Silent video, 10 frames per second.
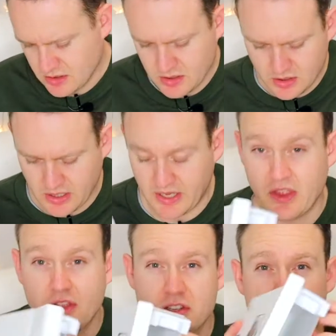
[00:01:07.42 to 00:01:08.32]
Okay, and
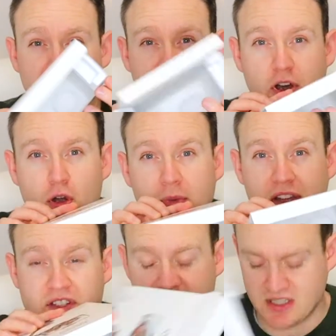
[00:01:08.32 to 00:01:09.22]
then there's some foam
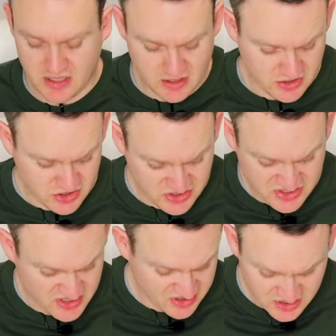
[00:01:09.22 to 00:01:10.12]
left inside there that's just
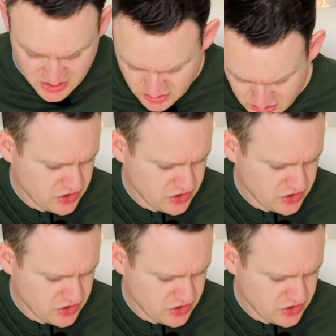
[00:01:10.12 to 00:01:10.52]
stuck in.